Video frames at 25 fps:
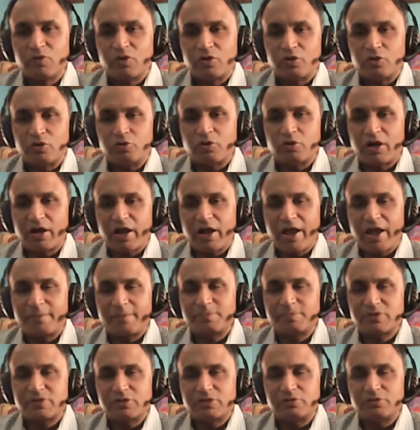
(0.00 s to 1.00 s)
You are
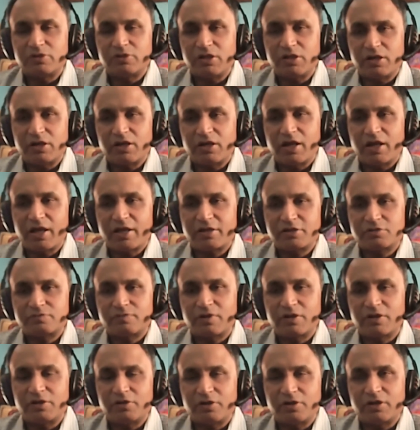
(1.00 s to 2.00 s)
absolutely relaxed
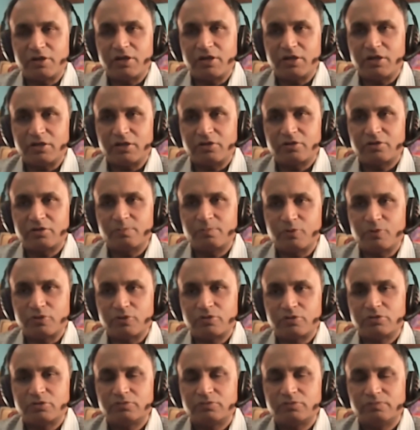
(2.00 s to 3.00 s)
while you're reading your book.
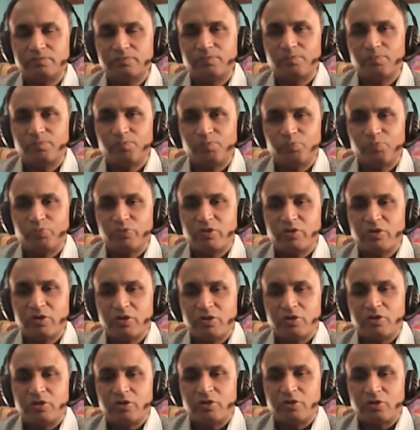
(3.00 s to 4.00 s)

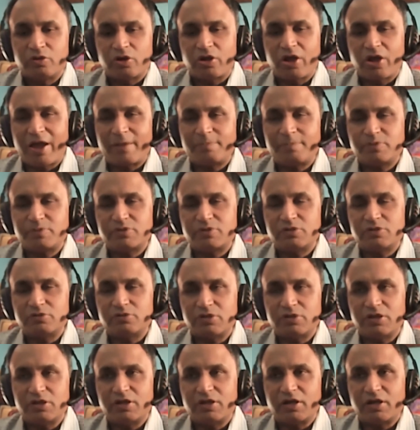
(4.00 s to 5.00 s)
You're
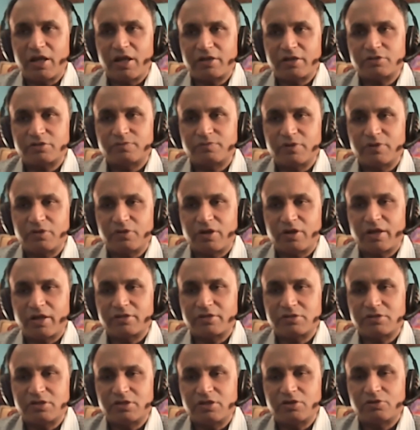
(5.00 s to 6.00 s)
absolutely relaxed when you're
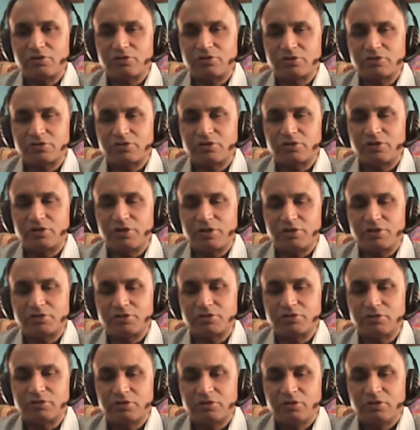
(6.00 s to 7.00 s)
actually
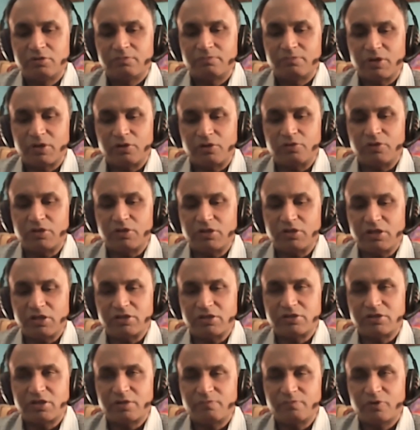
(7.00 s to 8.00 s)
consolidation. But during the
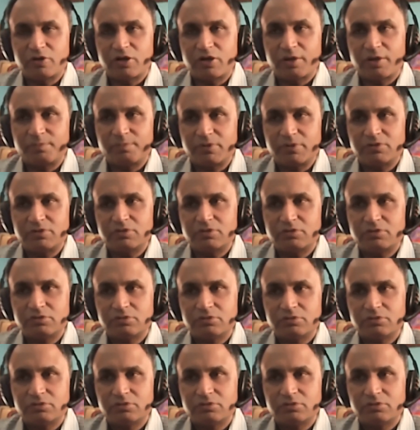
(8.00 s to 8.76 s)
exam, what happens?